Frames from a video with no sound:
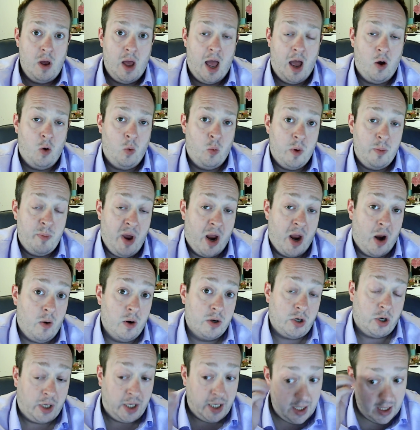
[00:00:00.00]
how we
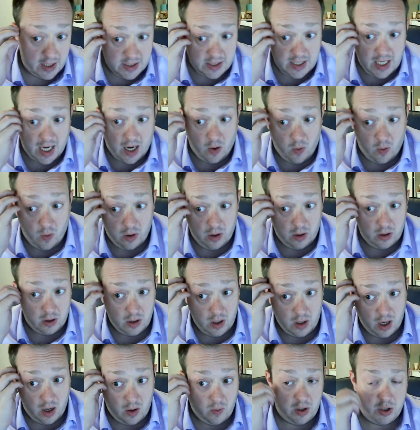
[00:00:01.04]
parent our kids, how
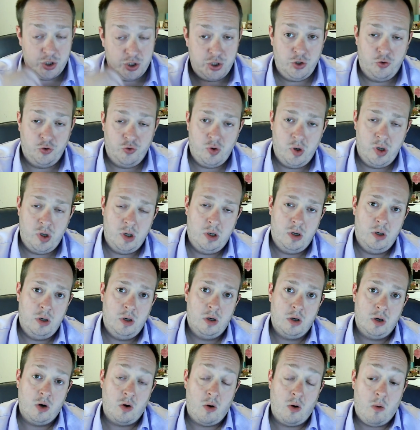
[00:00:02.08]
our children
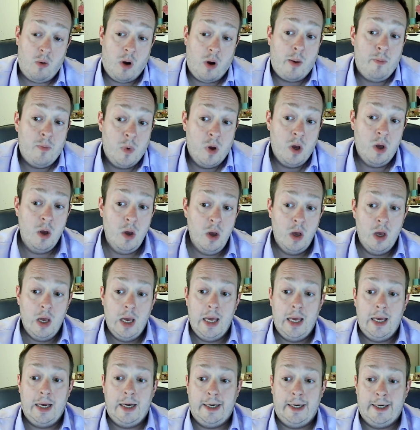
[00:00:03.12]
grow up,
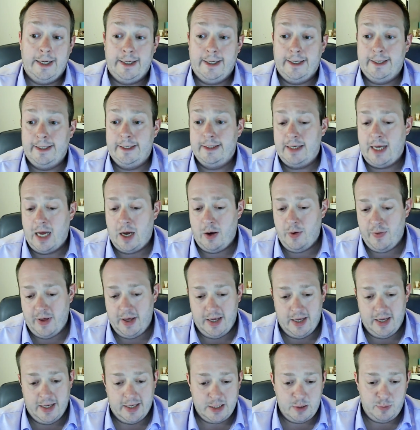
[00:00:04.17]
how
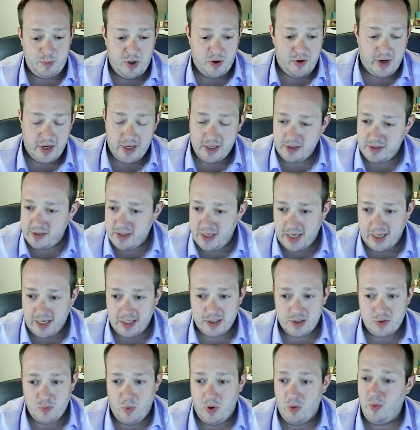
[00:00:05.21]
they experience
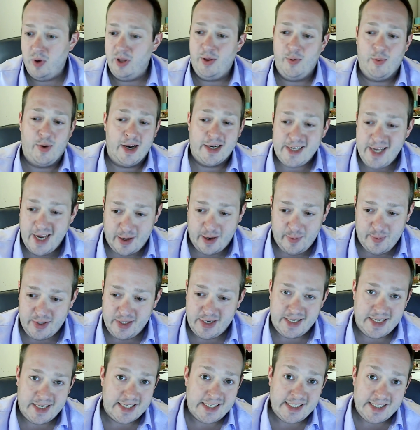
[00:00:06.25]
things. We really want to take them
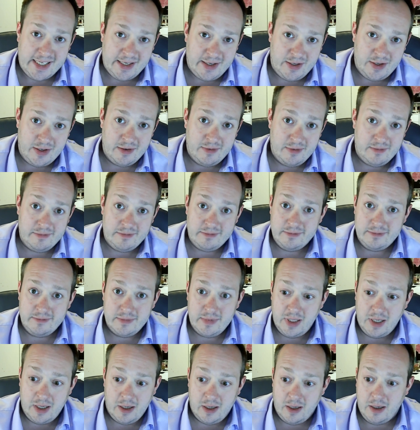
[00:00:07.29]
to Disney,
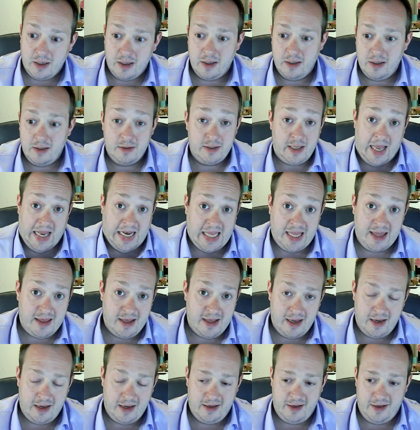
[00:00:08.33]

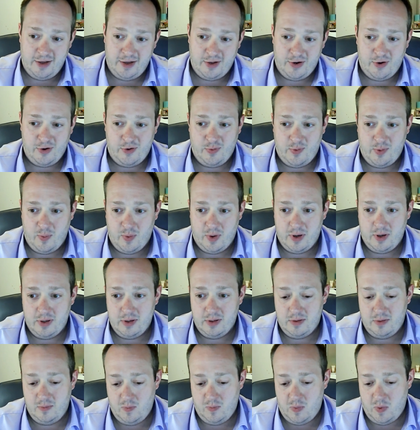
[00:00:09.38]
anything, you know, we
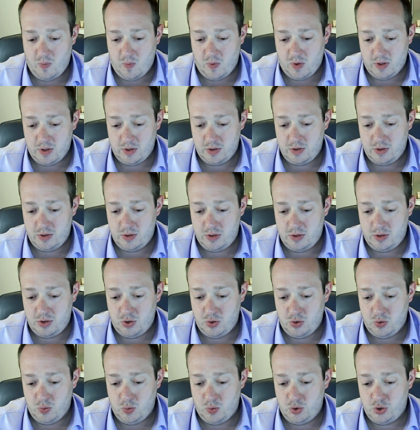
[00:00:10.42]
want
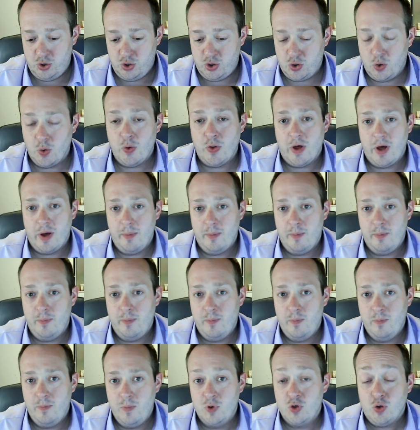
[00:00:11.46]
to
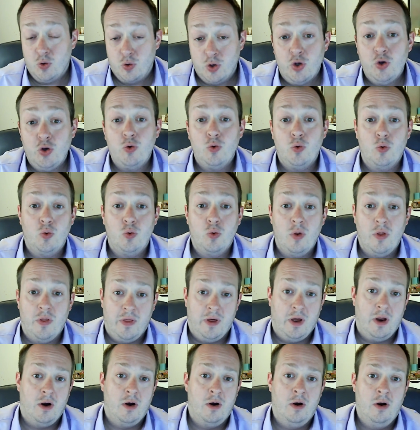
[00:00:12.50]
show you
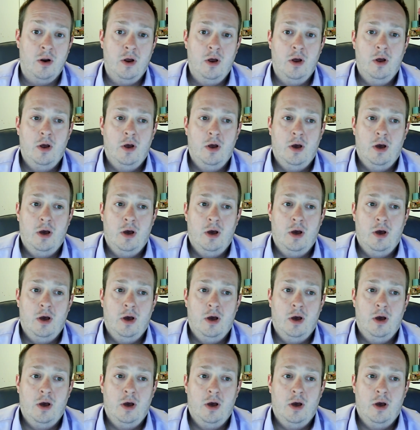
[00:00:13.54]
their